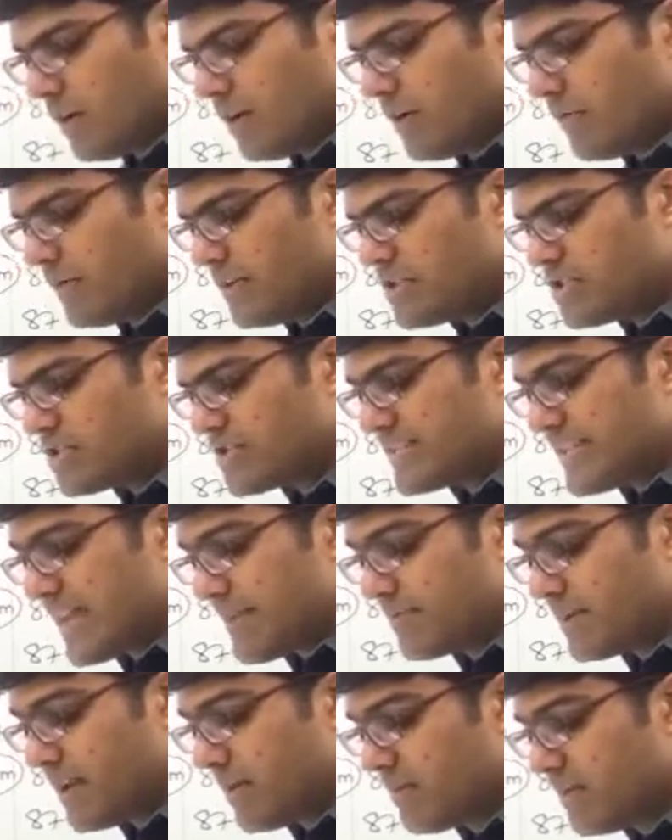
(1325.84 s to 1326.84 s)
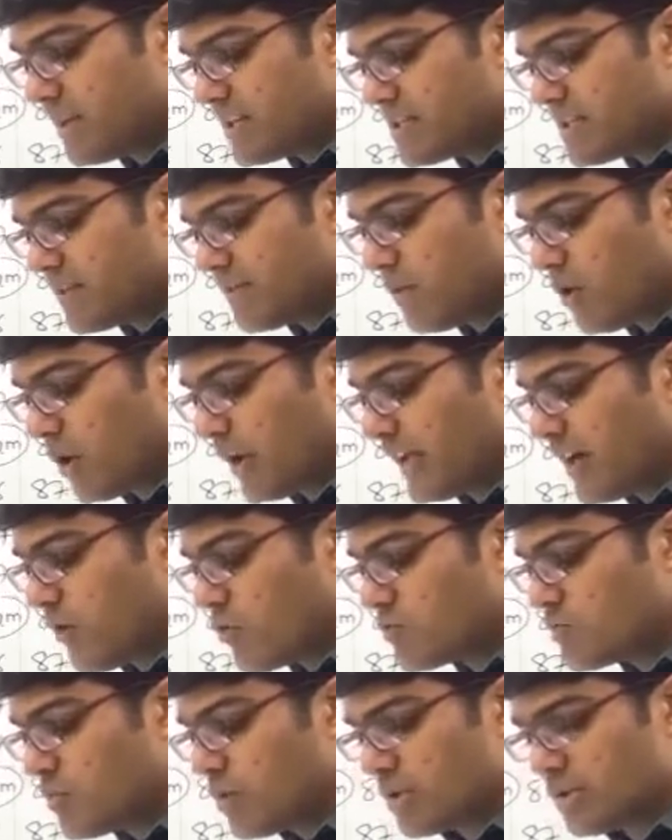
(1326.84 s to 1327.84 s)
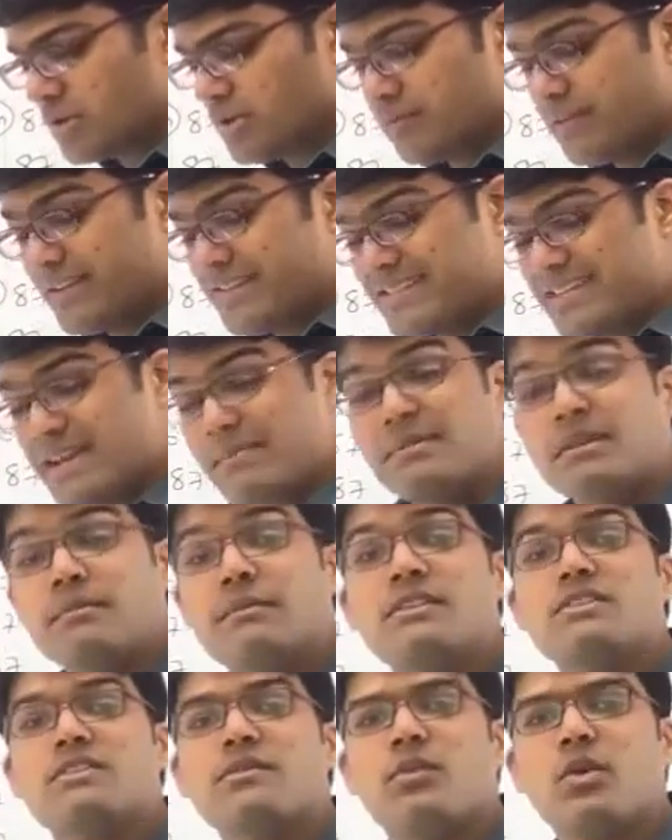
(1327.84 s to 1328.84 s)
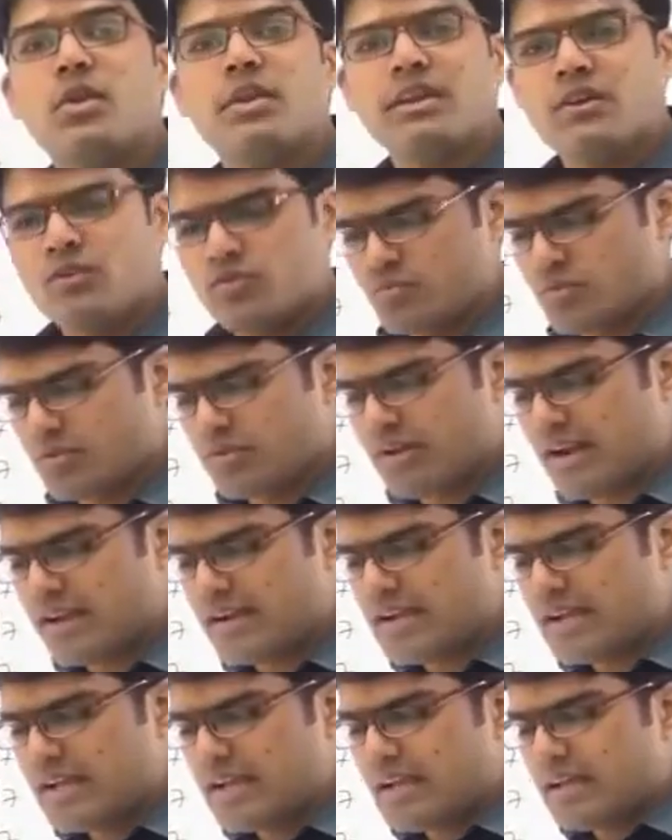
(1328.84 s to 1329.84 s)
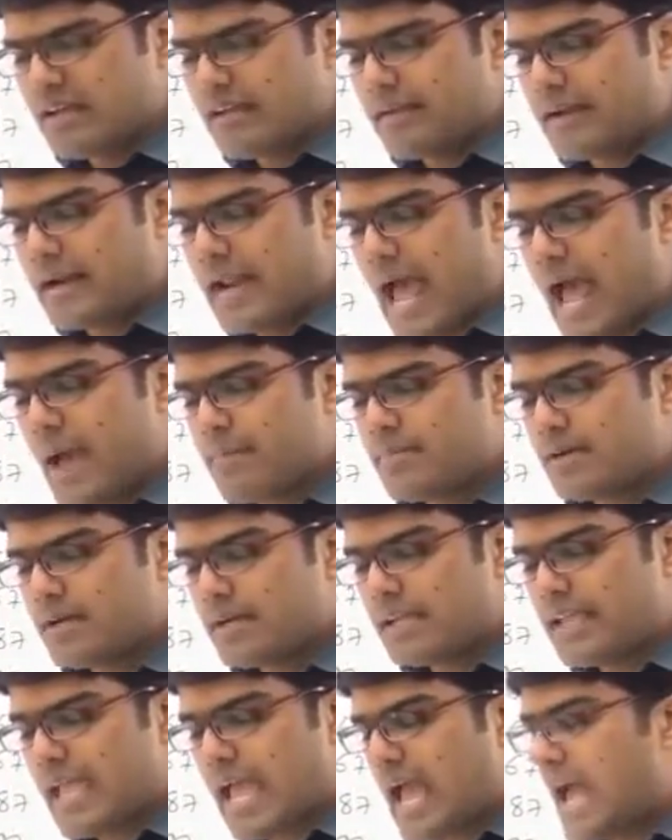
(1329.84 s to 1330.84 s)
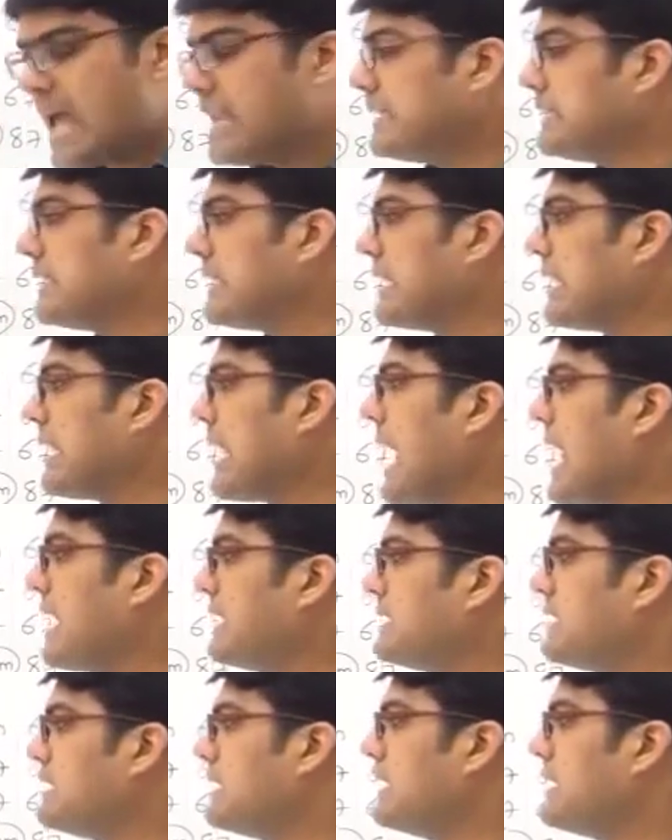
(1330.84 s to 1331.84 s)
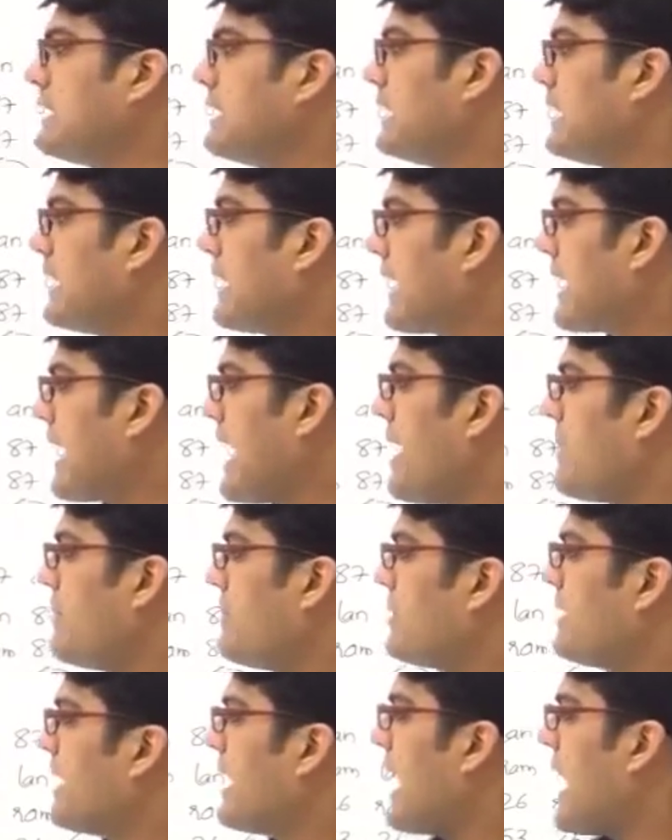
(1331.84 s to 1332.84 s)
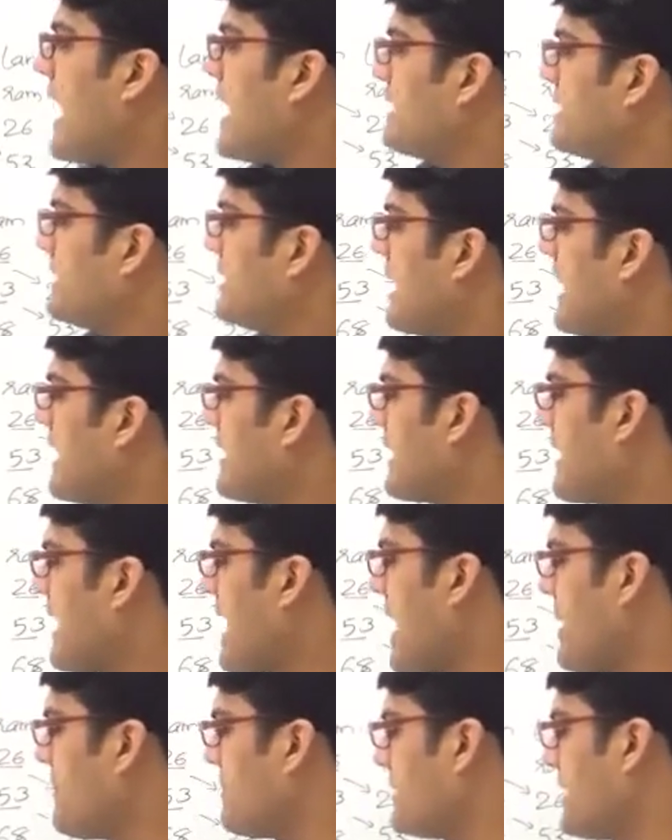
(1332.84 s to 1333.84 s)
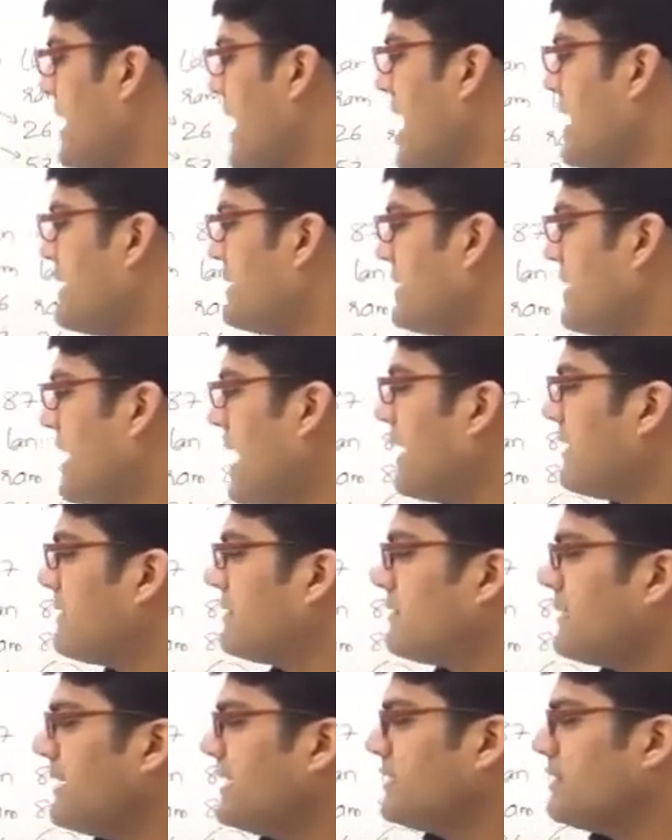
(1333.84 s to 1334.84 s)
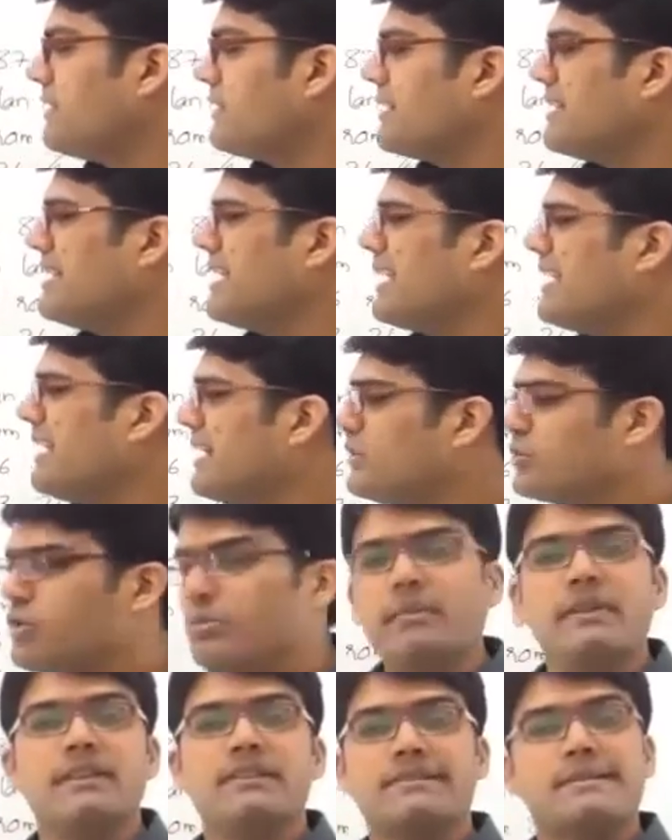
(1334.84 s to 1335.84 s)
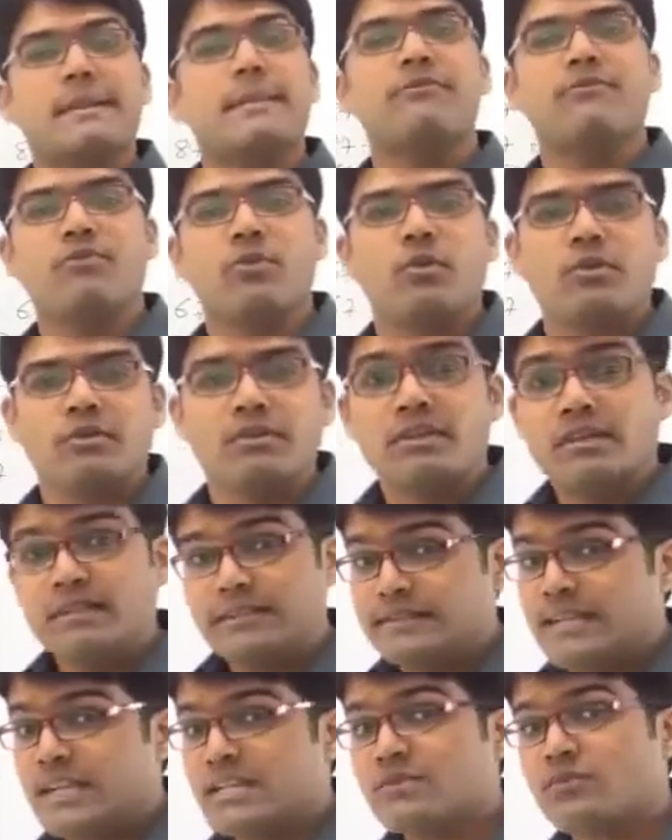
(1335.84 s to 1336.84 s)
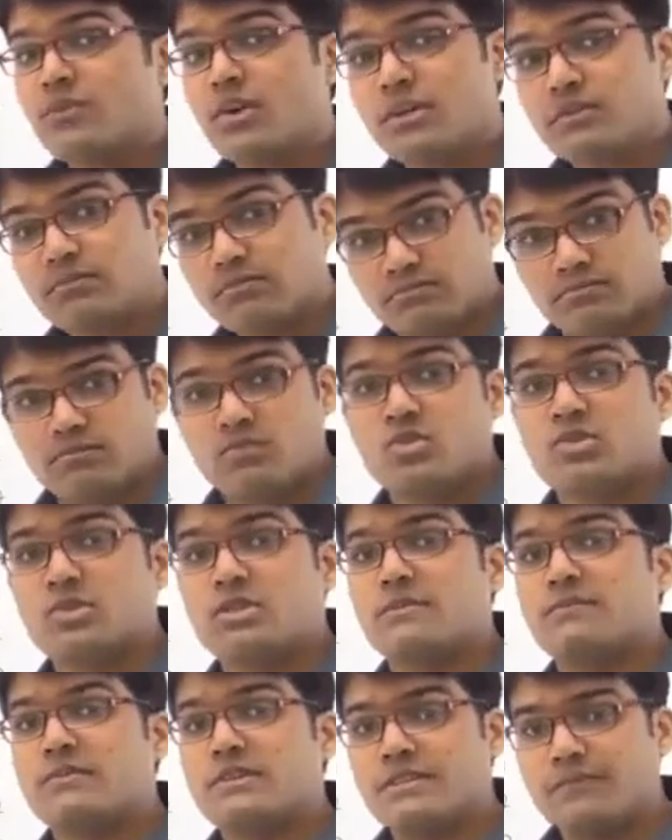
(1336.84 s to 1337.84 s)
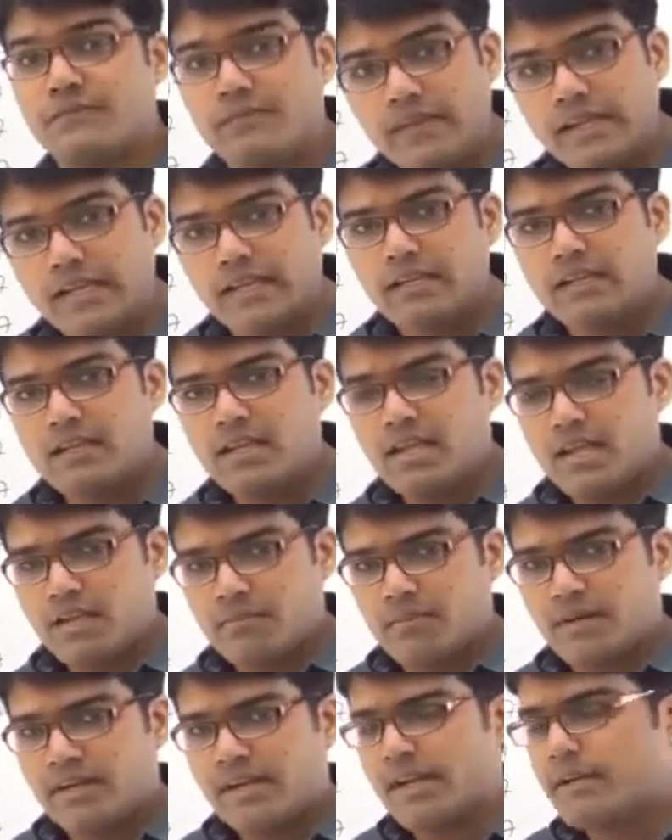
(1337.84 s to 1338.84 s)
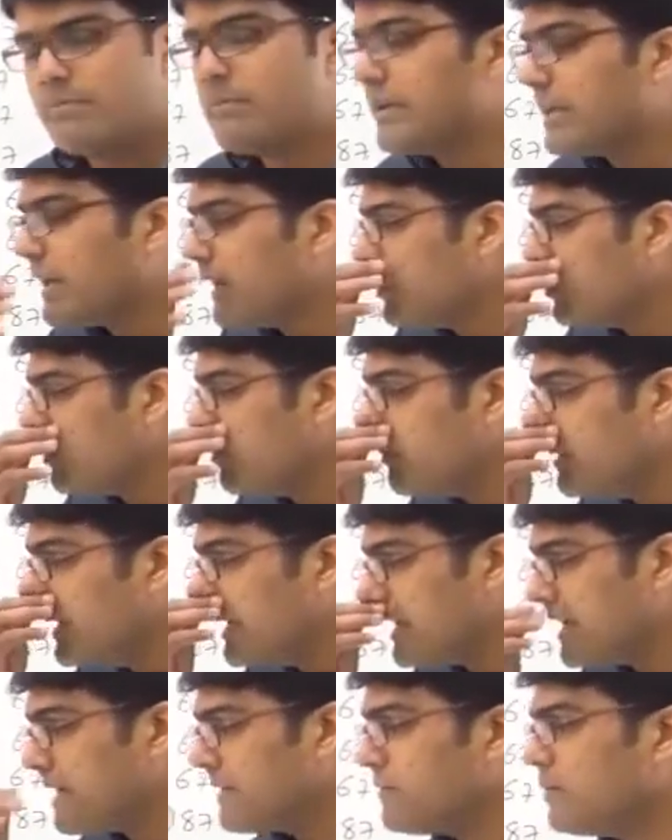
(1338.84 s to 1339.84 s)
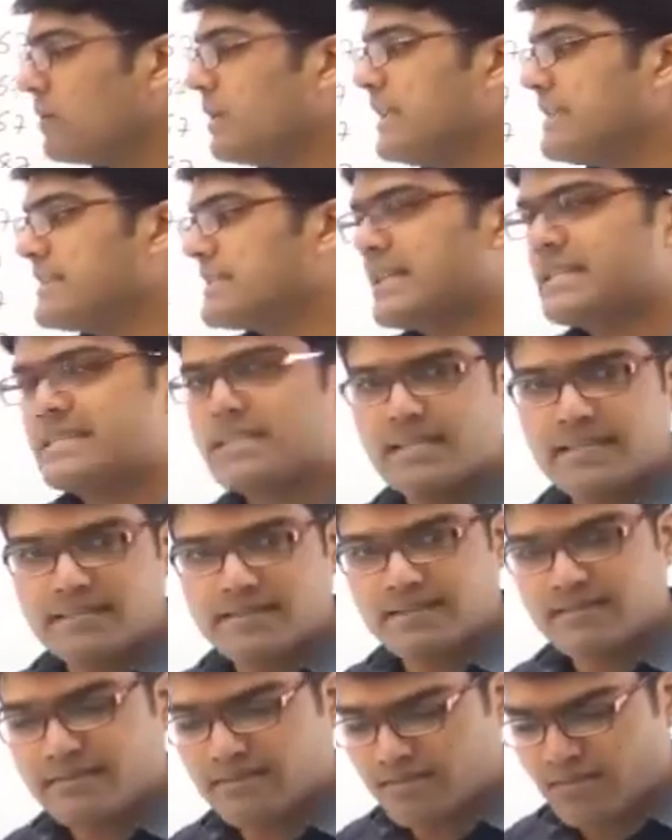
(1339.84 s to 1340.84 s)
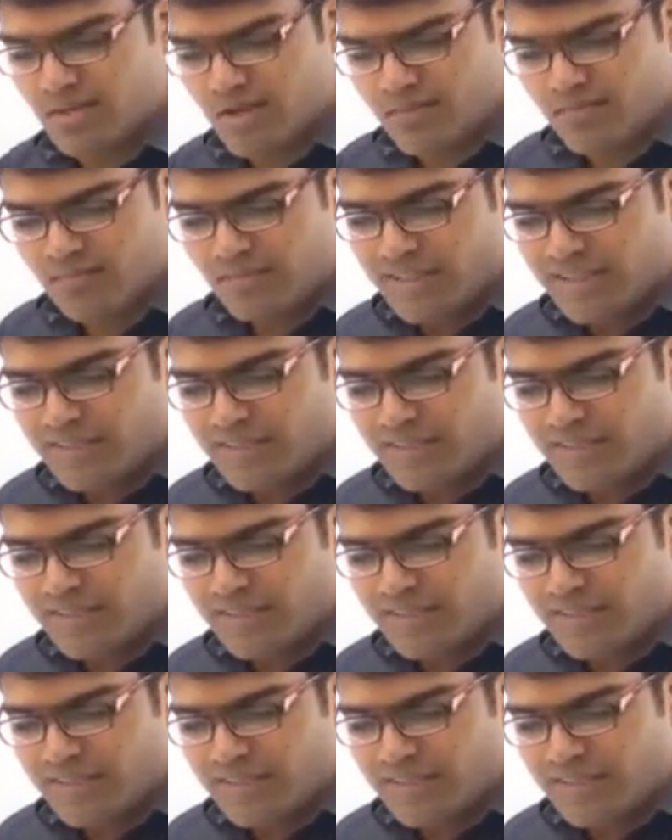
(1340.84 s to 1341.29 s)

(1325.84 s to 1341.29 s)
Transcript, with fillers: Which step number is the following output? Which step number is the following output, right? Rap, can, clan. Rap, can, clan. Rap, can, clan, right? Clearly it should be step 4. That's what most of us feel. But let me tell you, be careful in such cases. You know,